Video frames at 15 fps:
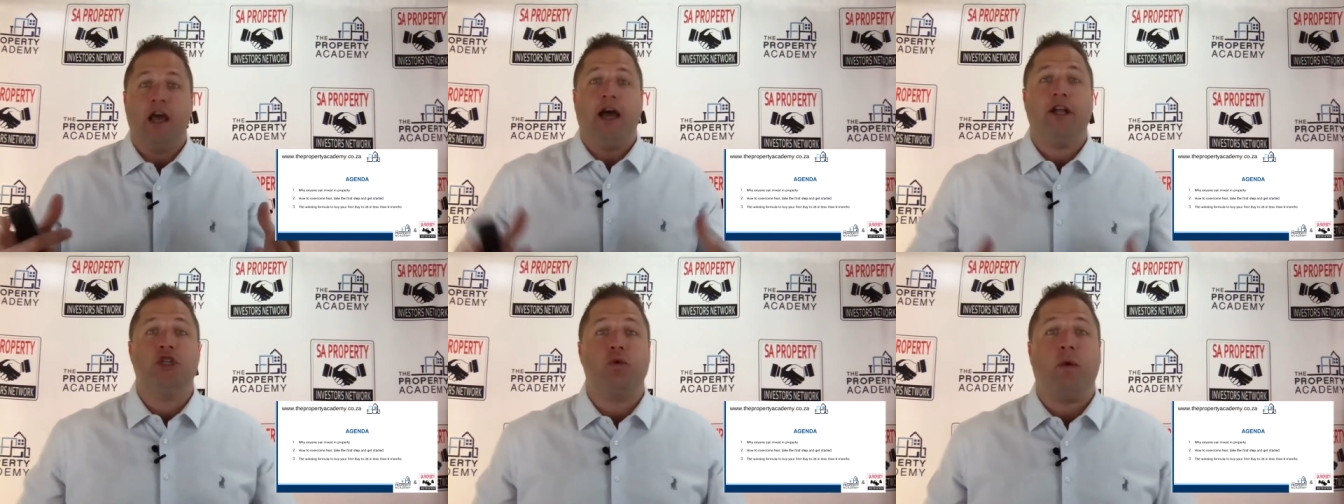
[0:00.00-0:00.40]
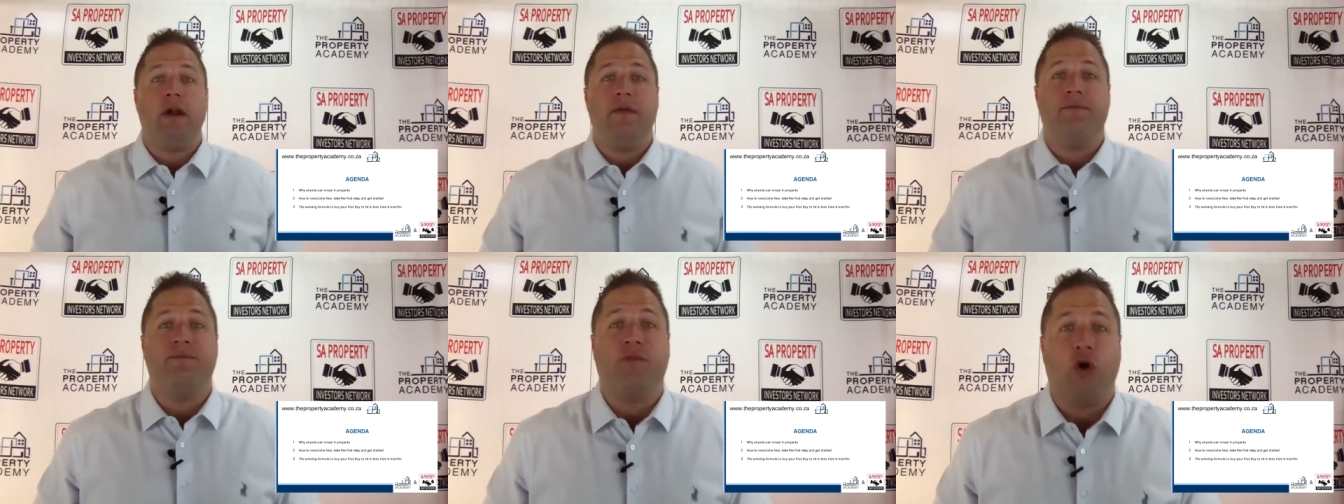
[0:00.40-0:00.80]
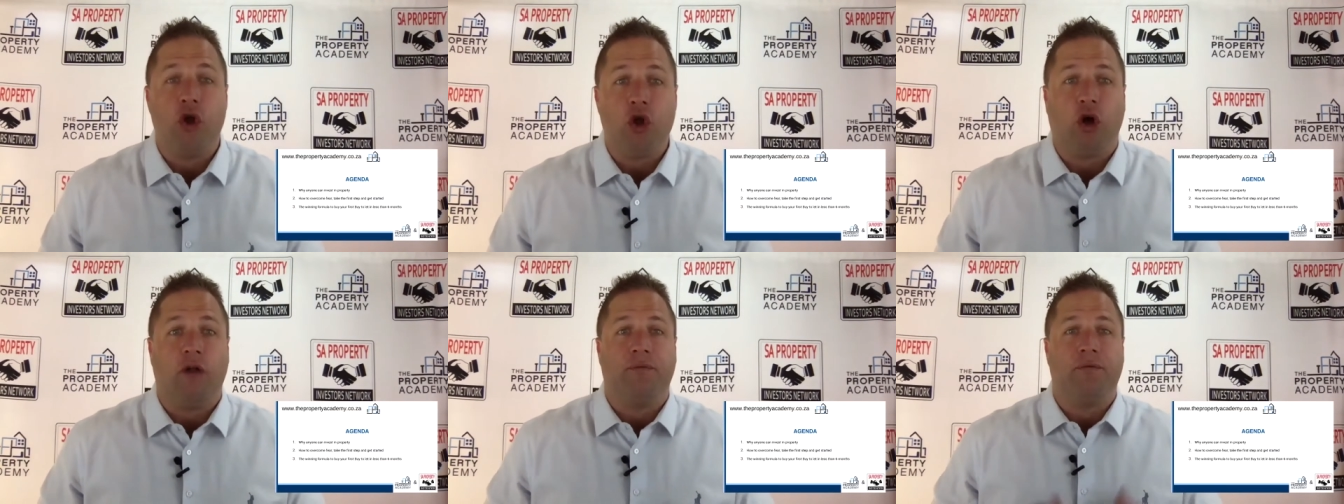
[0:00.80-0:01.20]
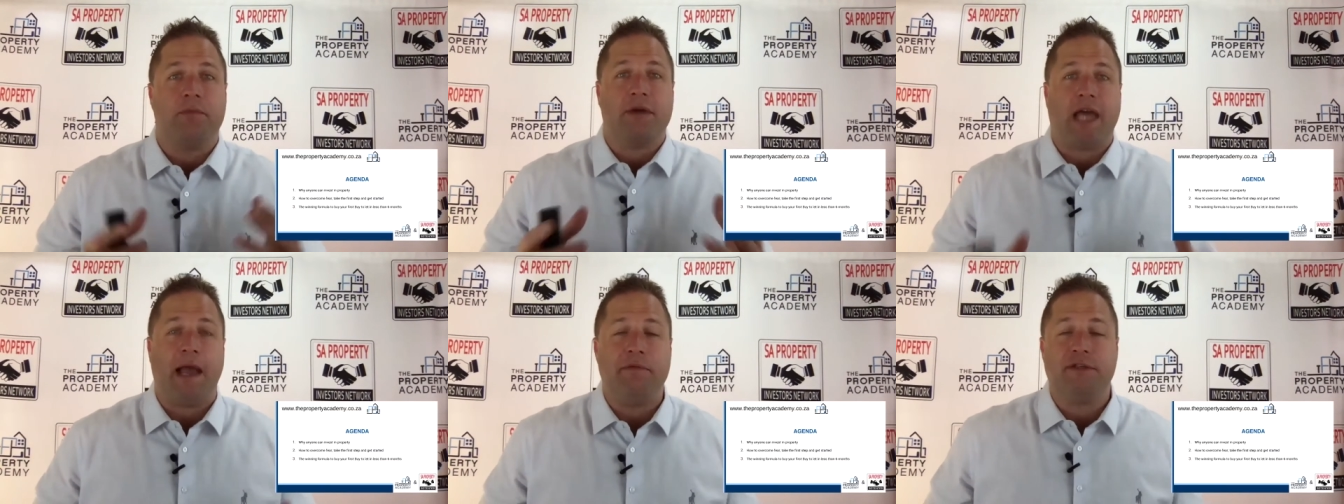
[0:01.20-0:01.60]
a 24-year-old from
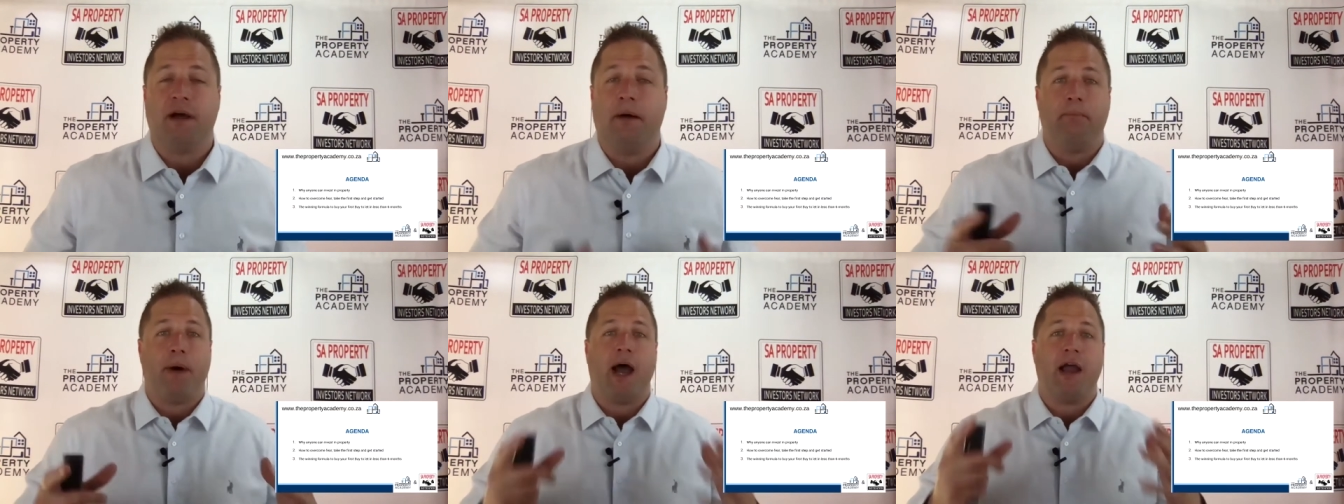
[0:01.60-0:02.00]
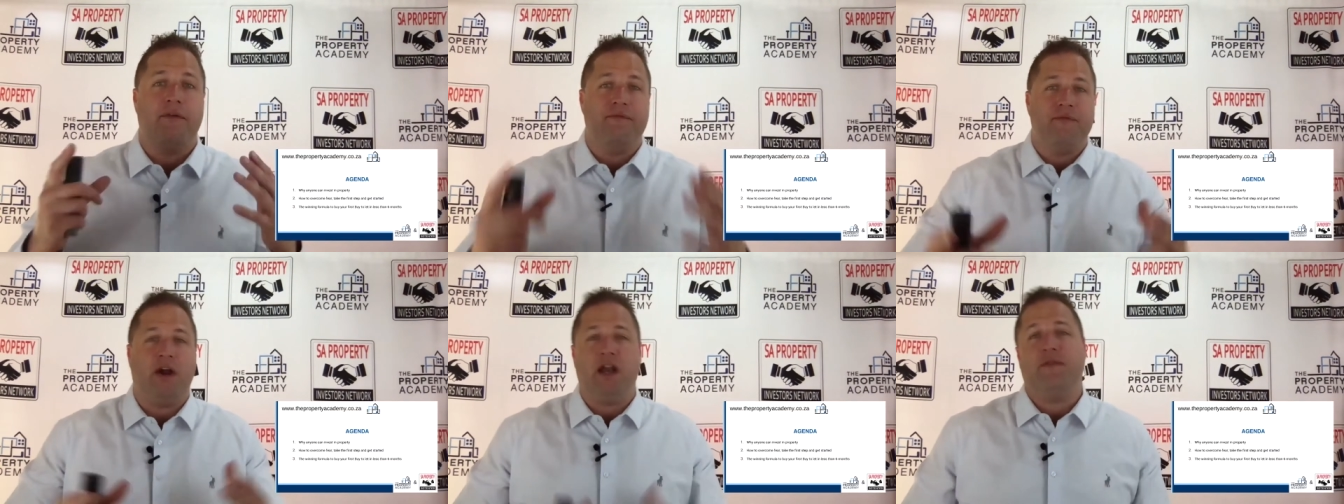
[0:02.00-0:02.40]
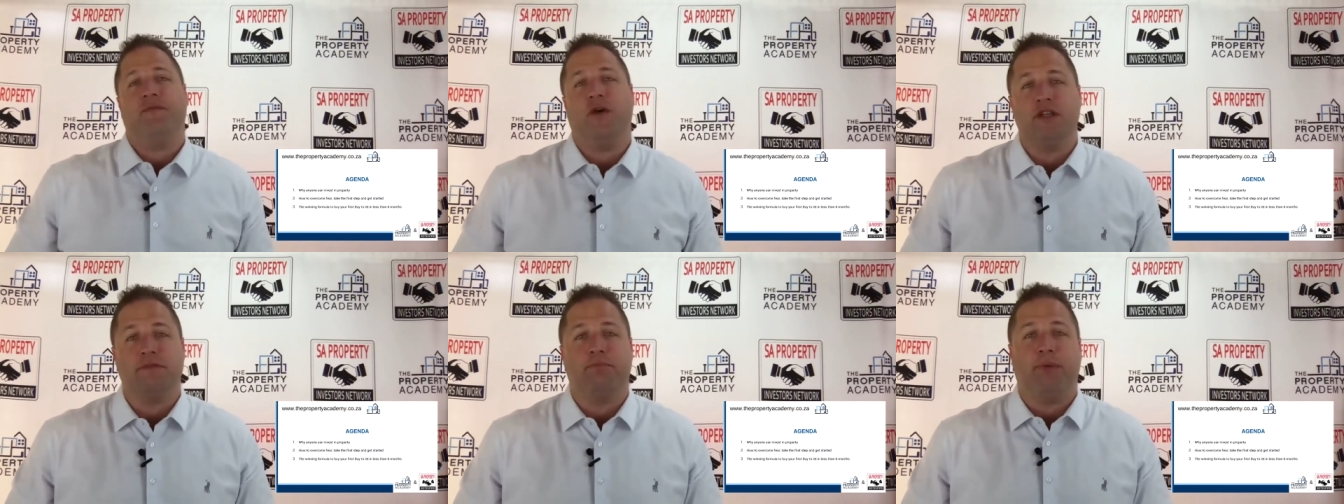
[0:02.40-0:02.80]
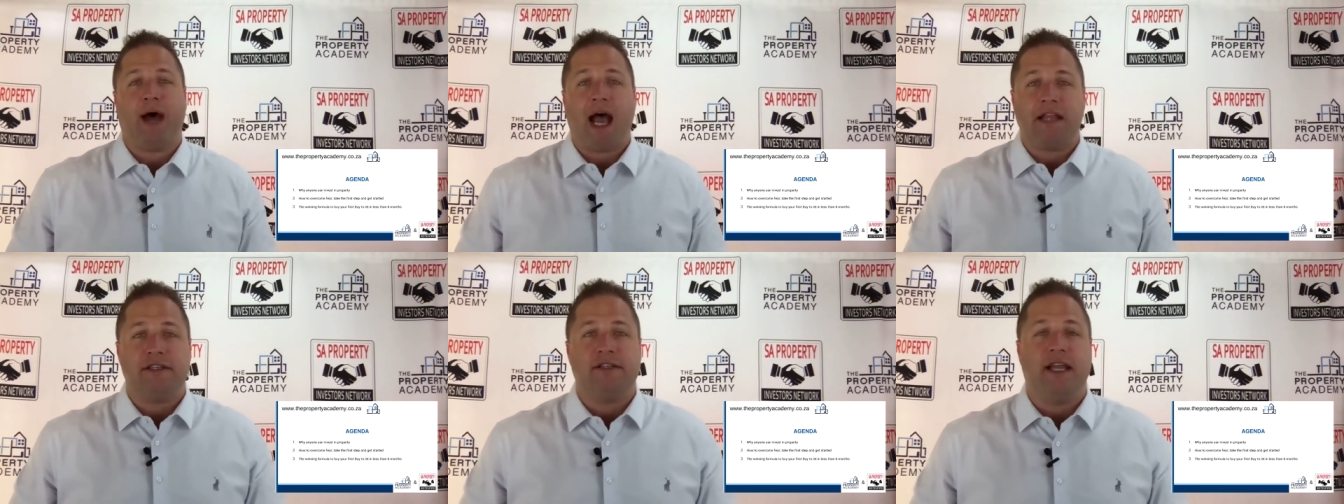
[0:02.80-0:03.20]
Cape Town buying her very first
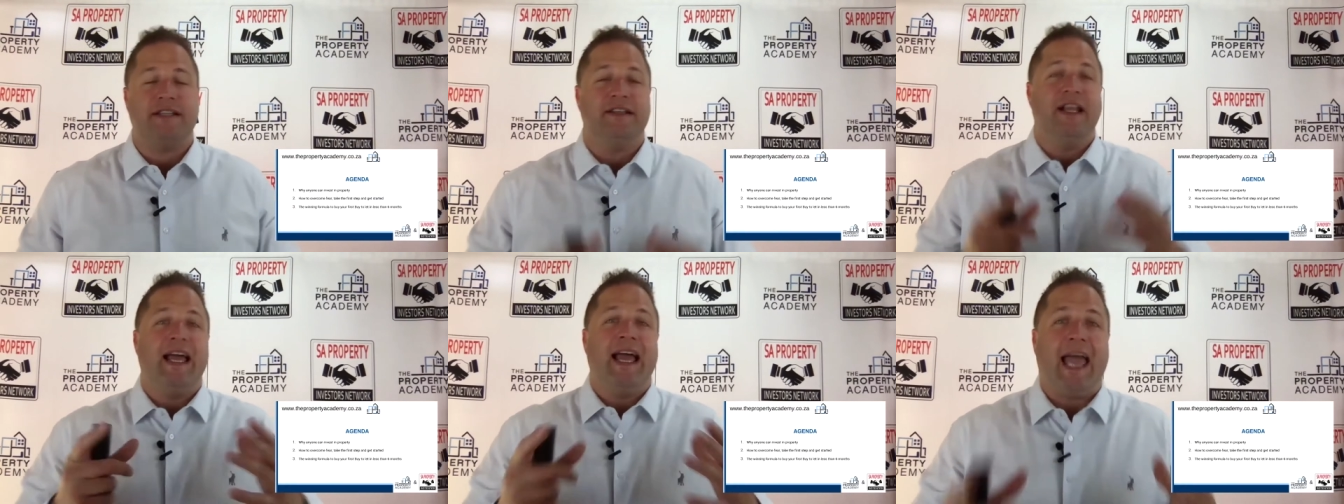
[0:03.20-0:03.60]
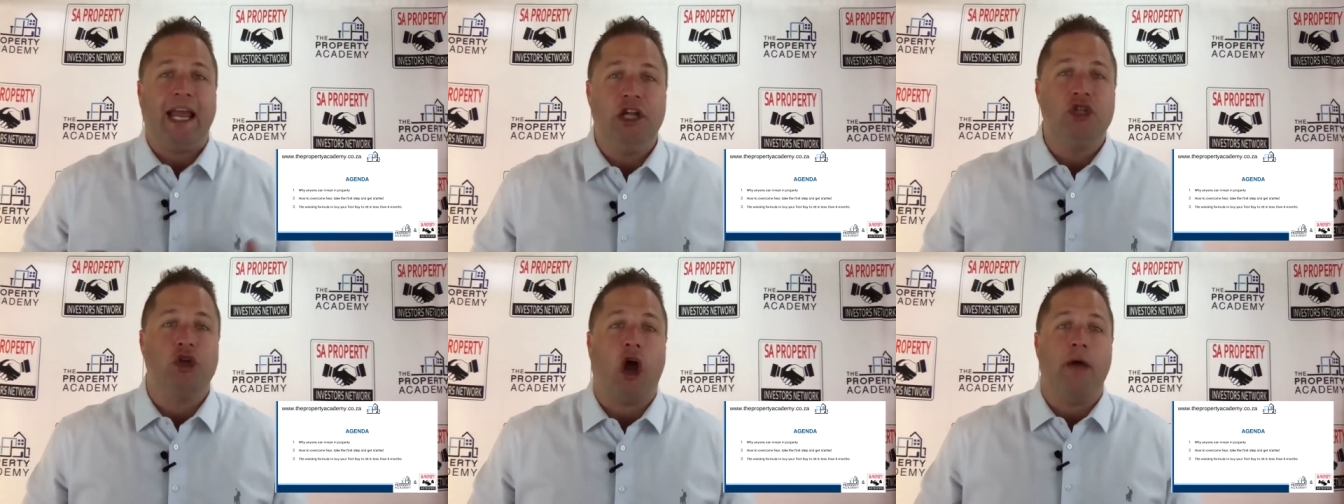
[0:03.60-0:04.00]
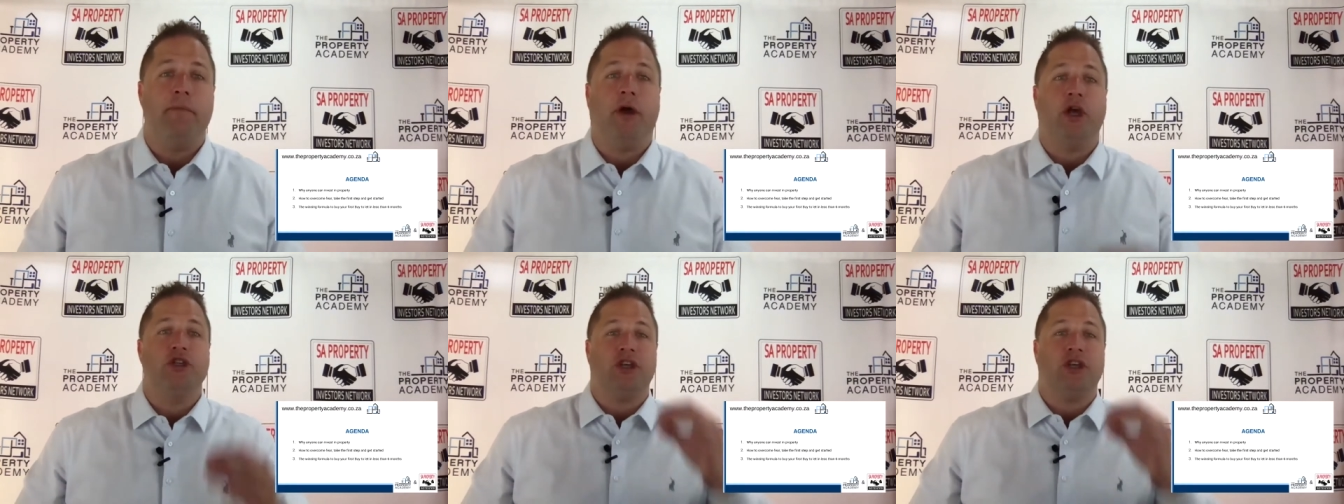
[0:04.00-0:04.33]
buy-to-let in Joburg.